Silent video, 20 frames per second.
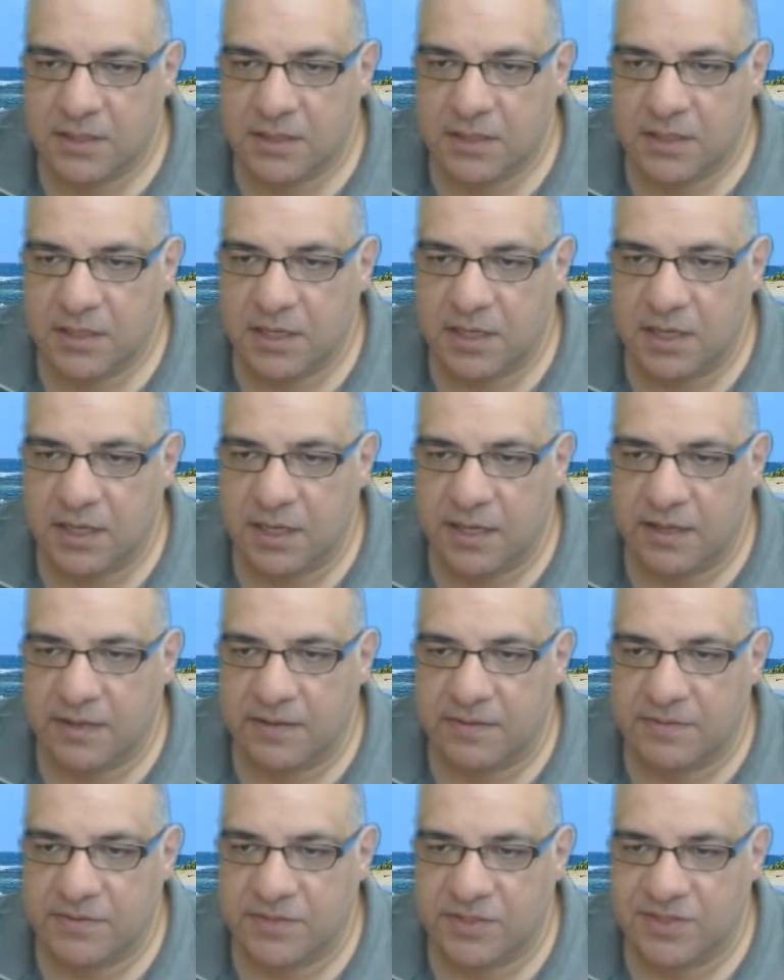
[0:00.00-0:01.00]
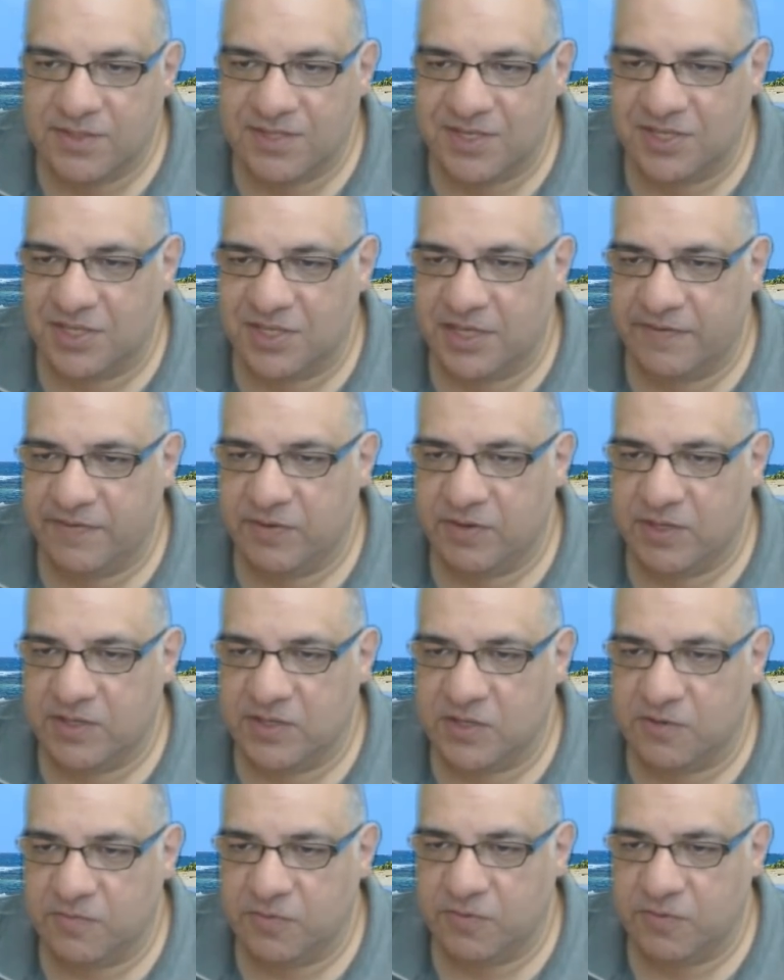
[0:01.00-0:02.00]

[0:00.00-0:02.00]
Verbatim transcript: Uh, just to give you an example,